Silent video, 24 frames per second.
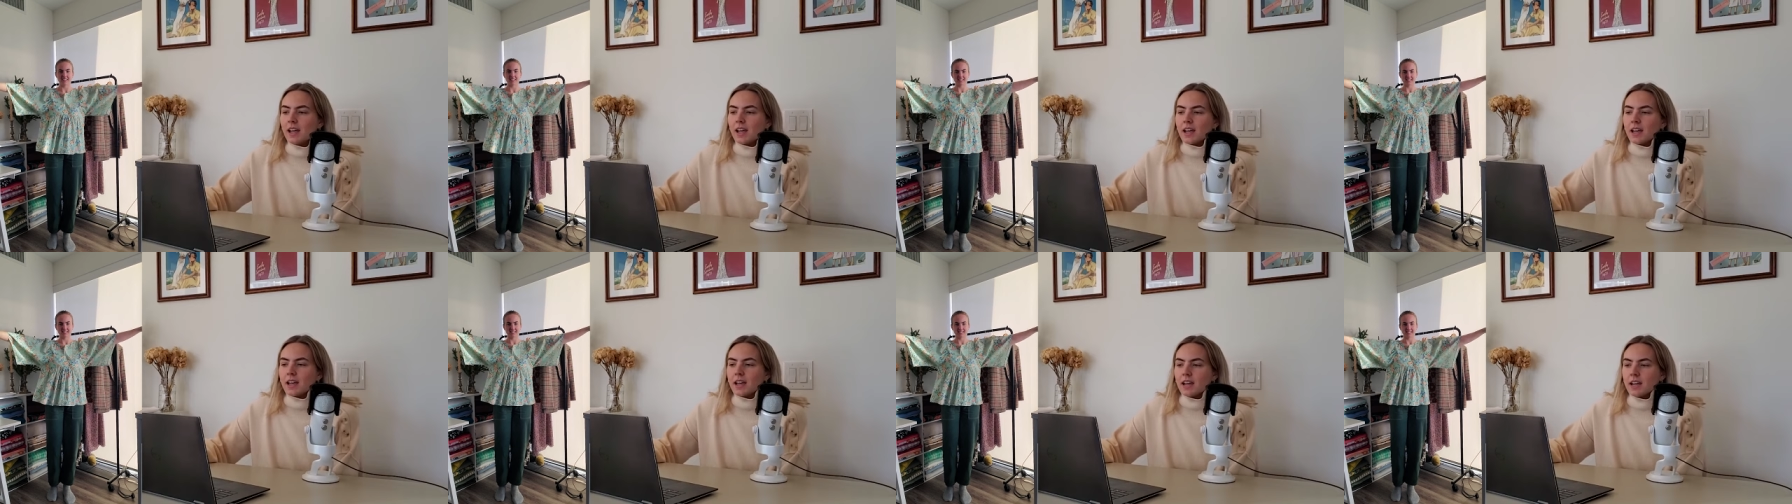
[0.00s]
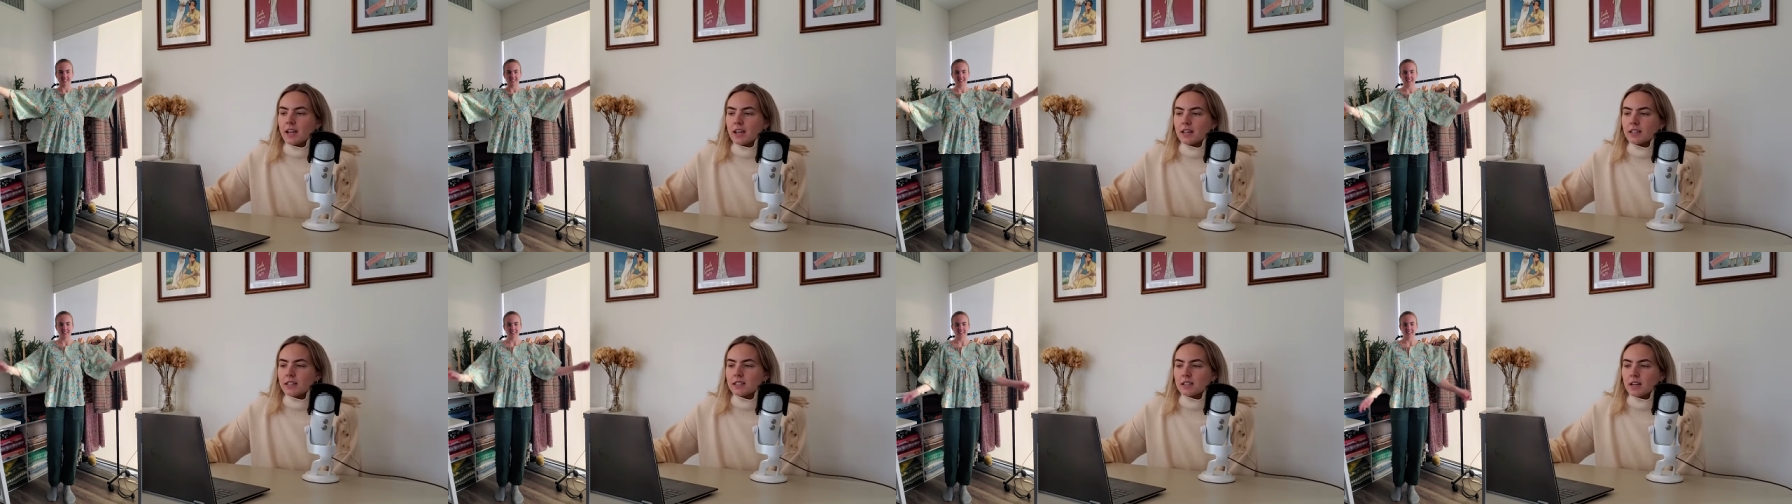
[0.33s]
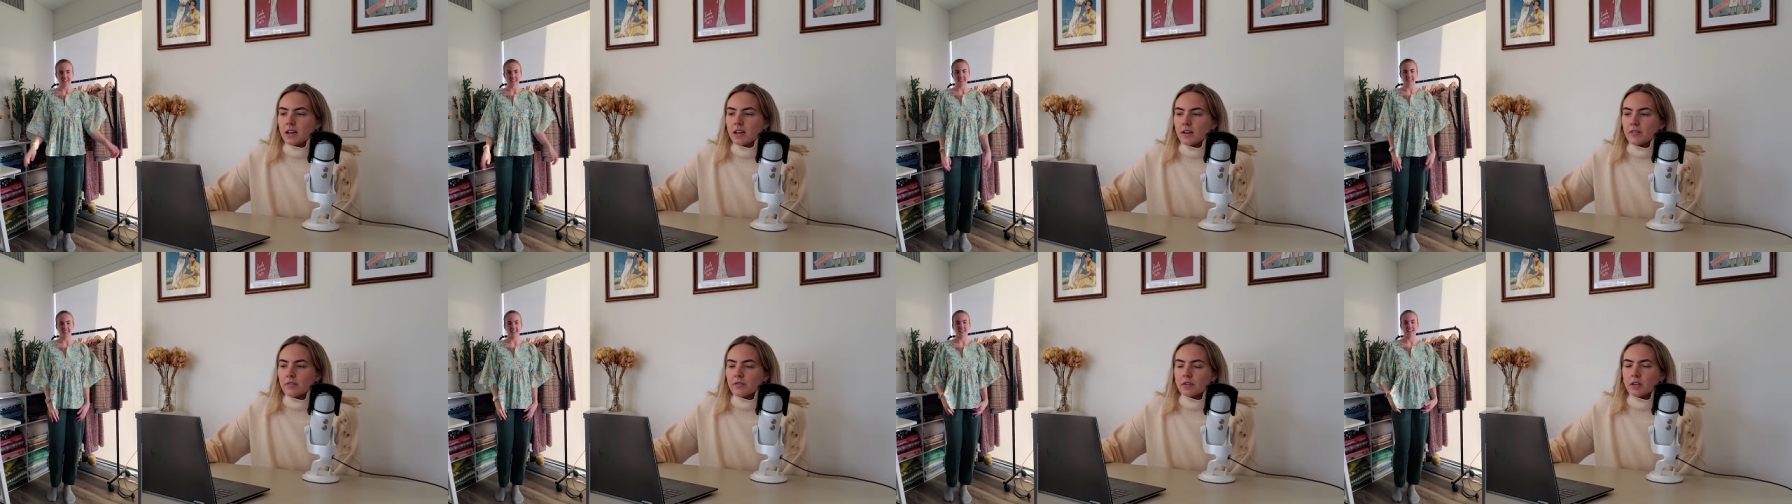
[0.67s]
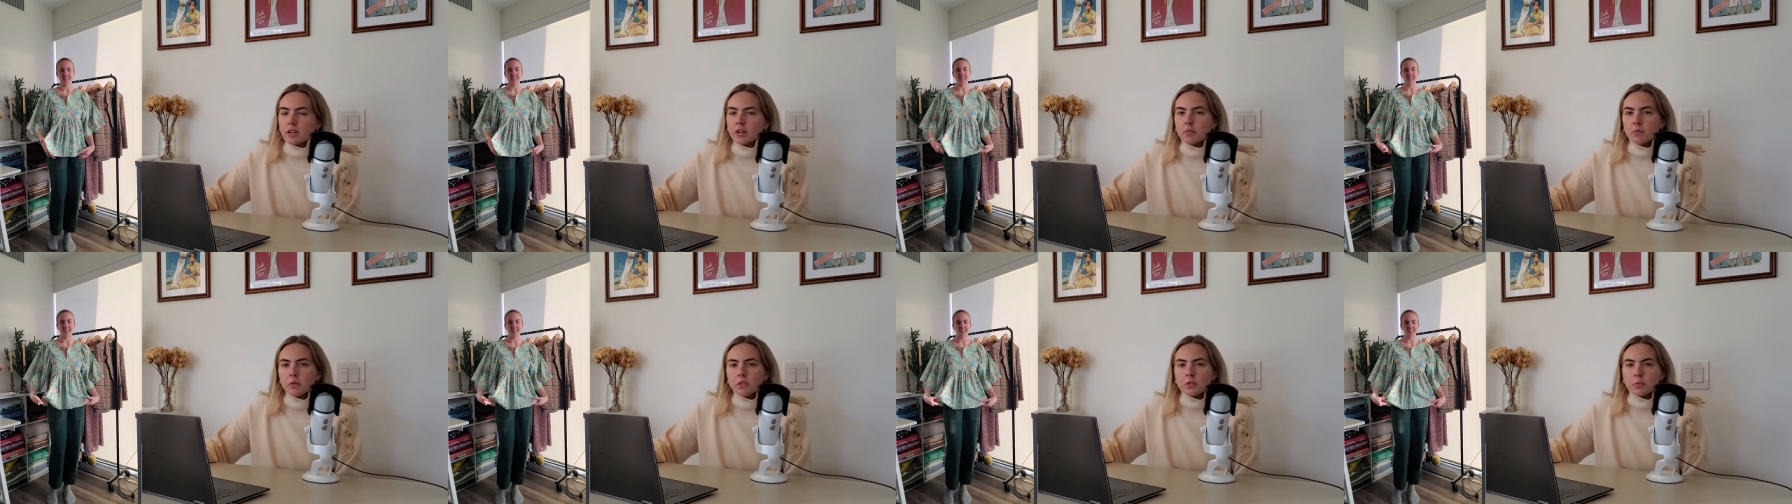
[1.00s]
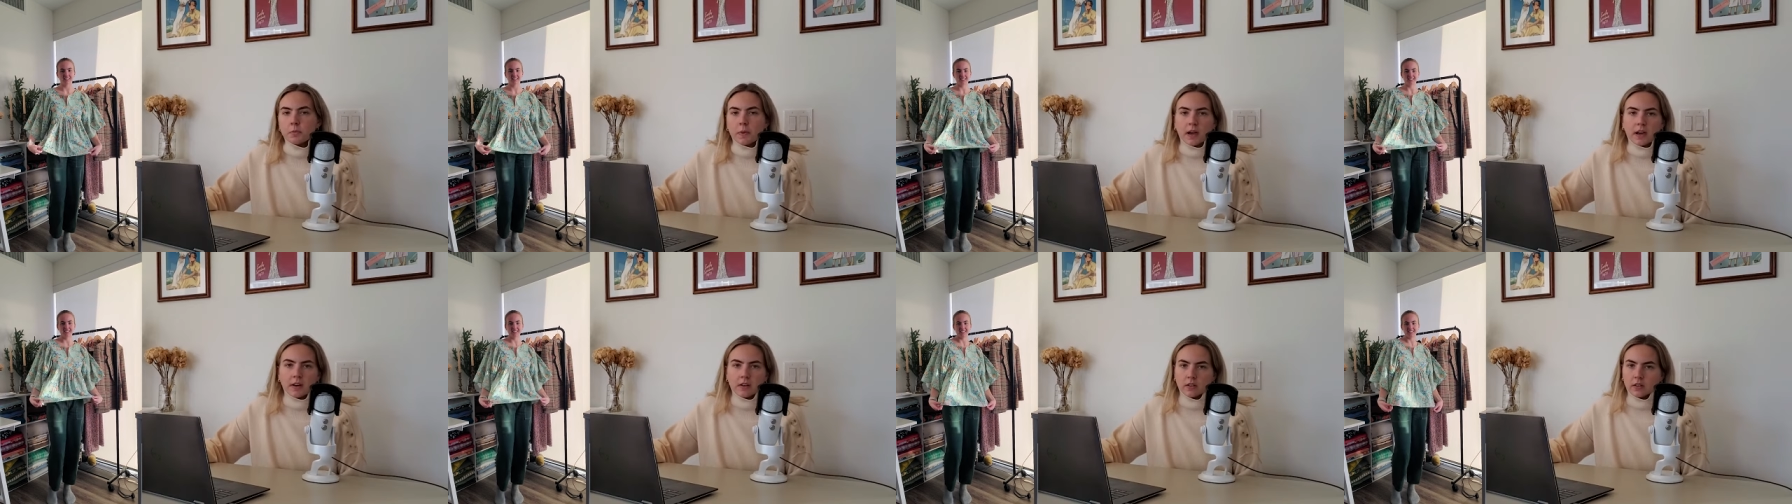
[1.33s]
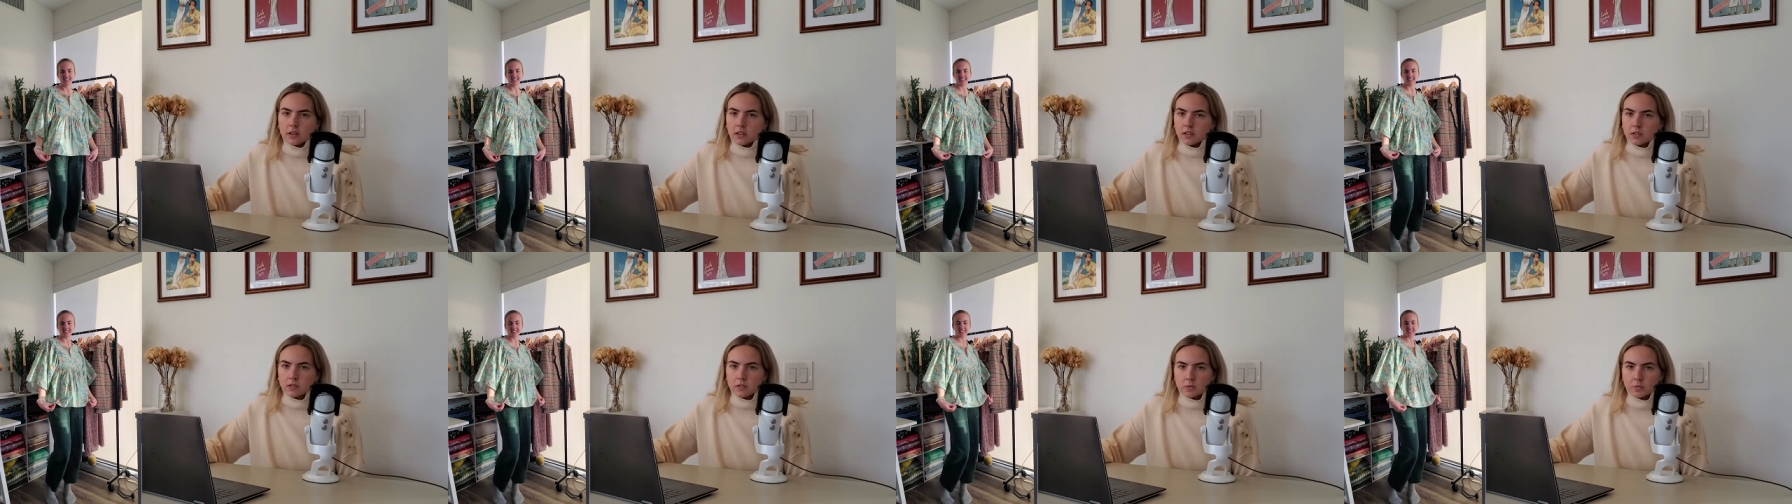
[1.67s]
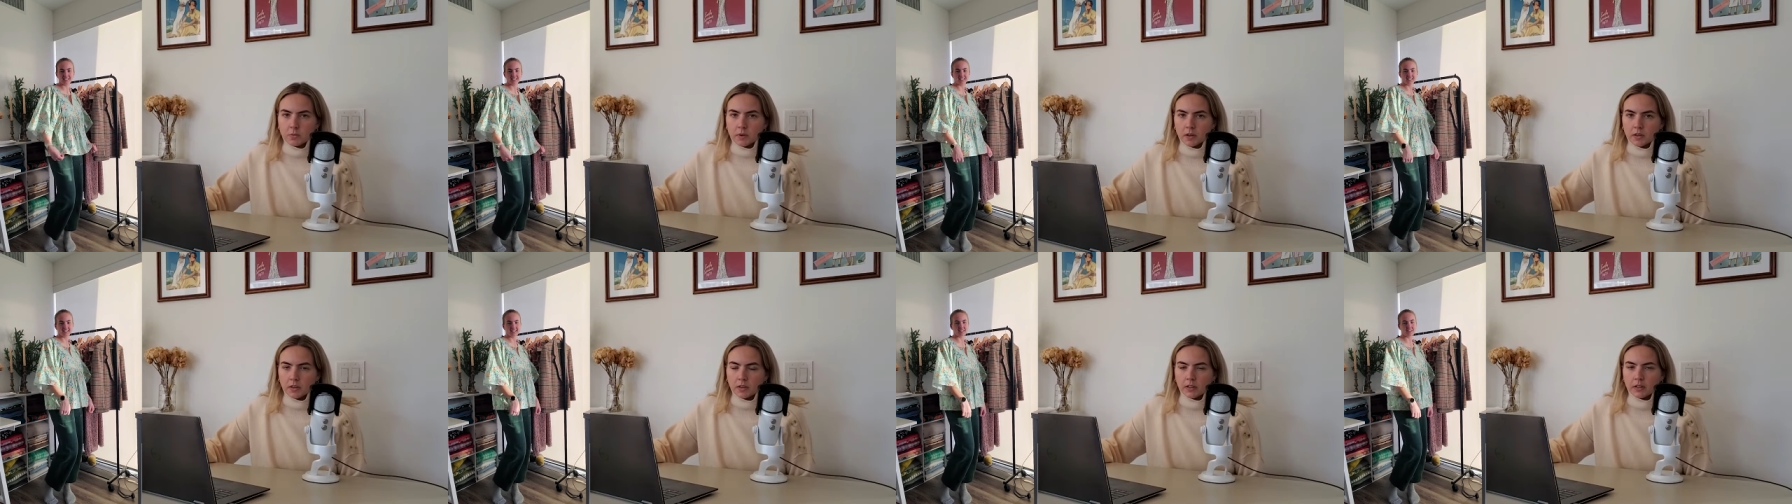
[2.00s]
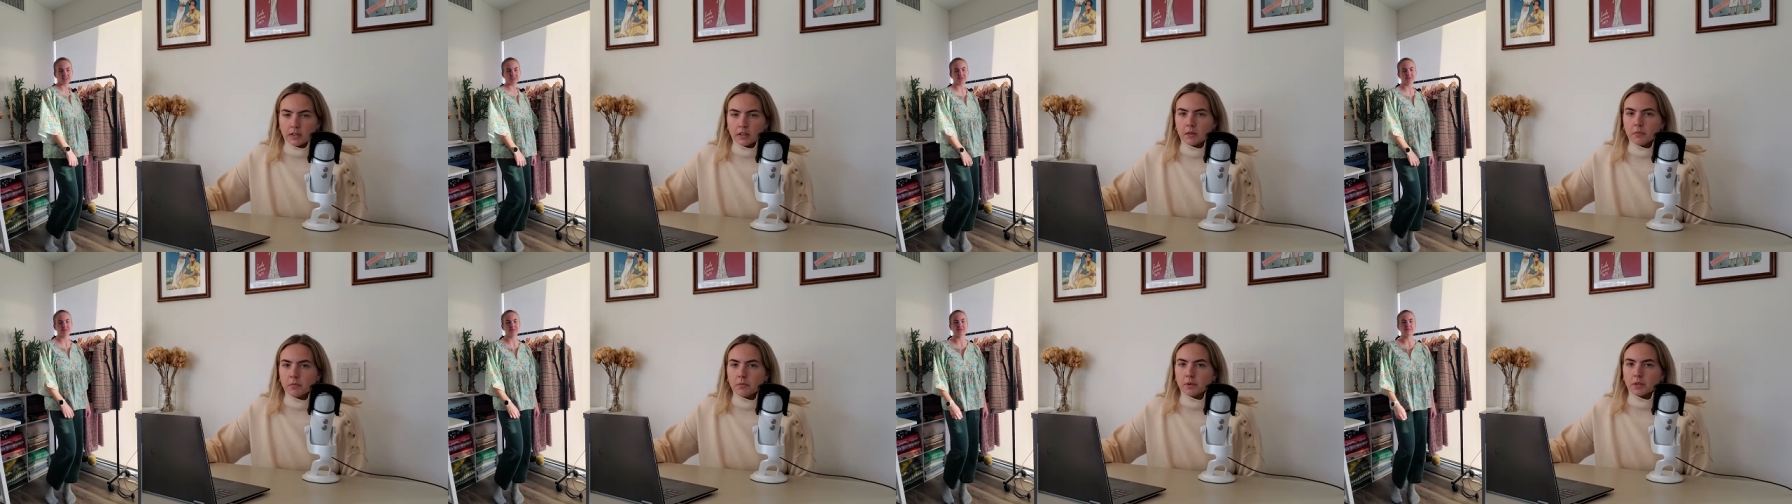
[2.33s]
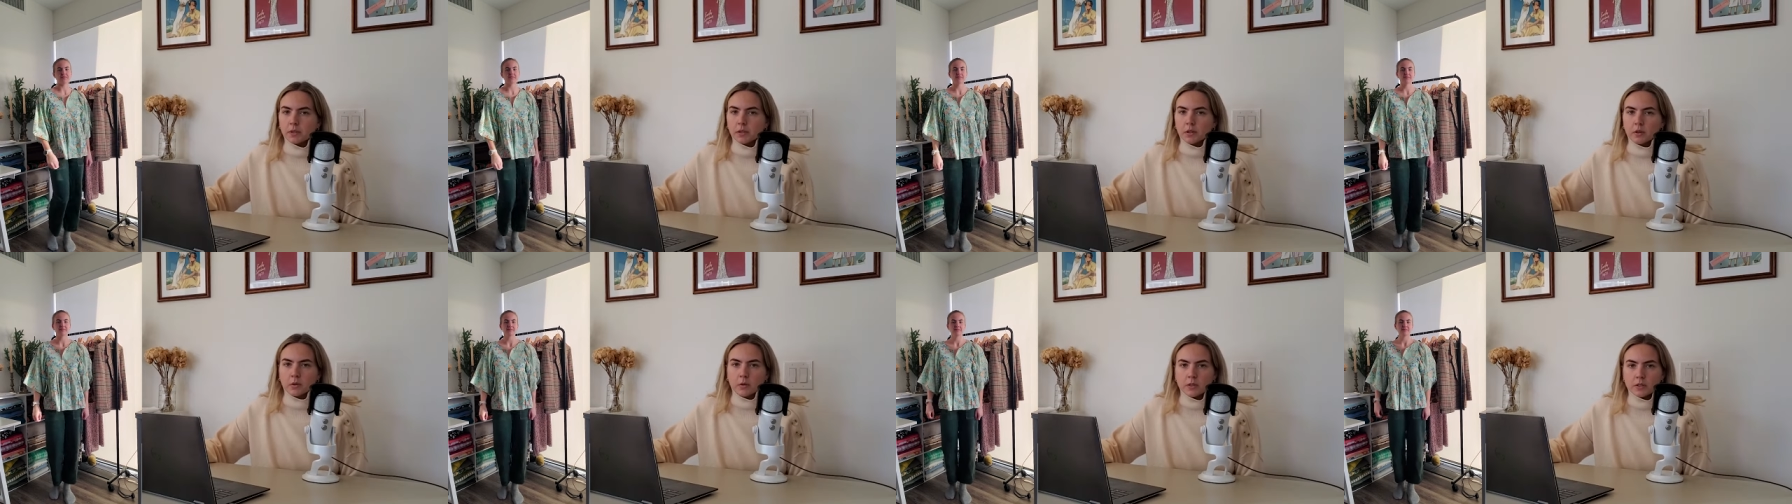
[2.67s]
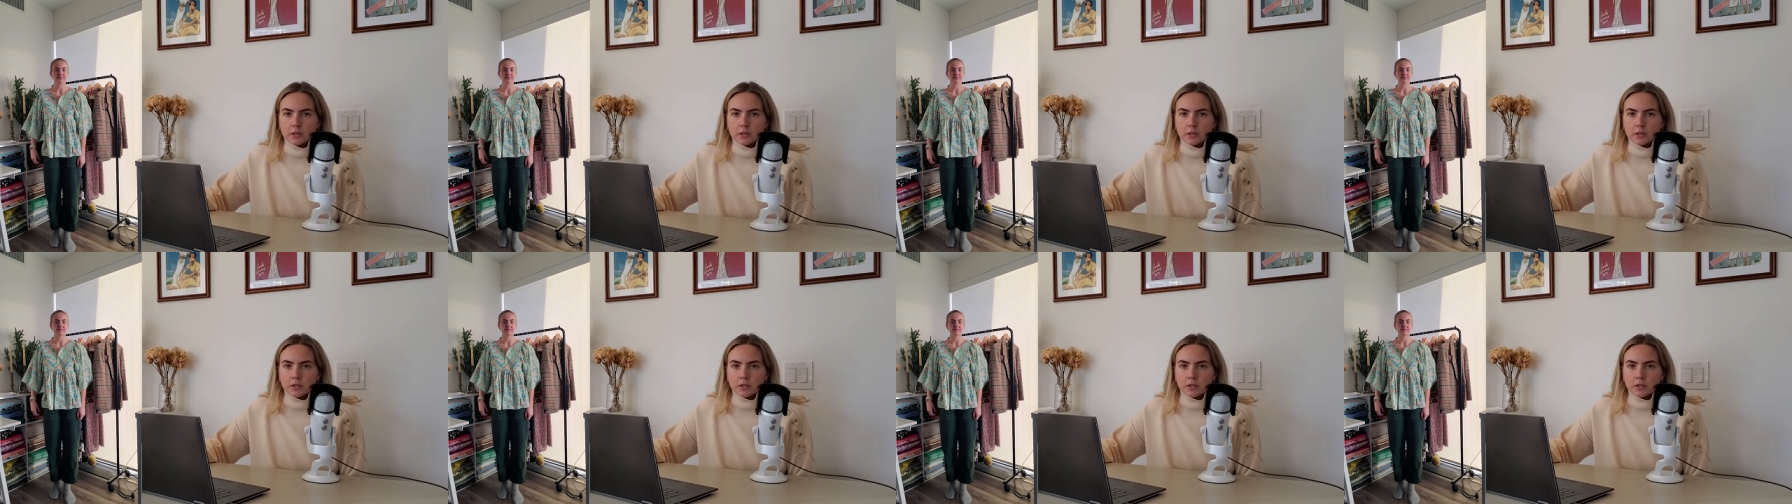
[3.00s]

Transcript: And I forget which pattern I used, but I'll link it below.